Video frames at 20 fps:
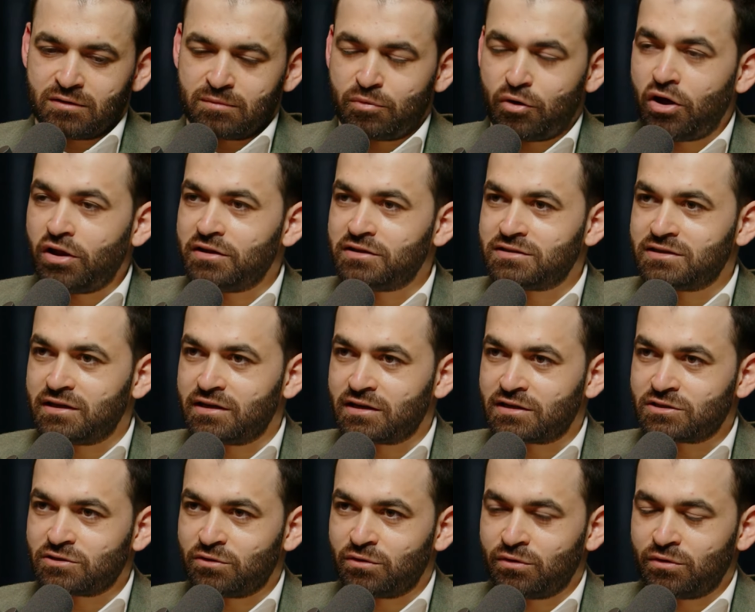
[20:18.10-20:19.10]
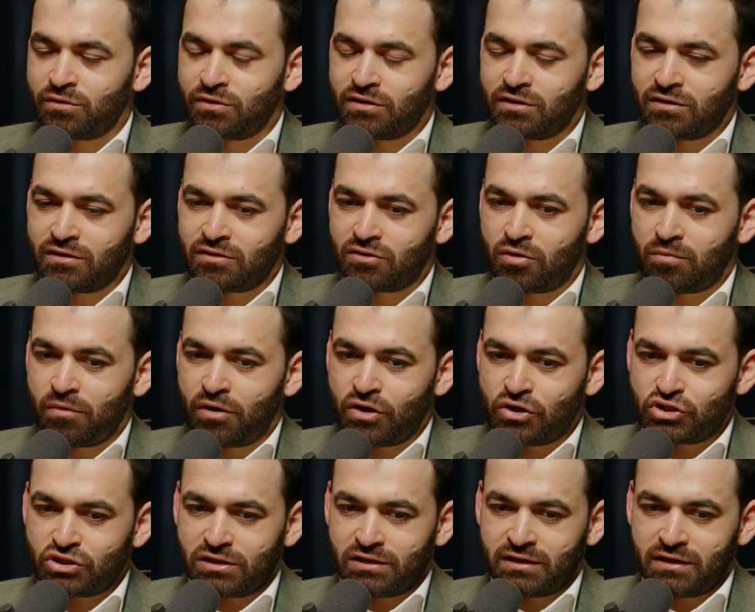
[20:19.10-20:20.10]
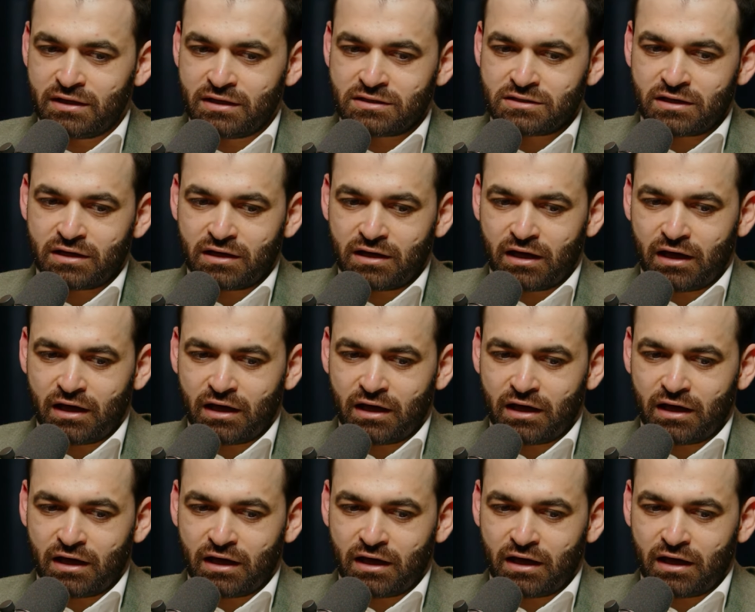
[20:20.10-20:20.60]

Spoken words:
politics or the commercial needs,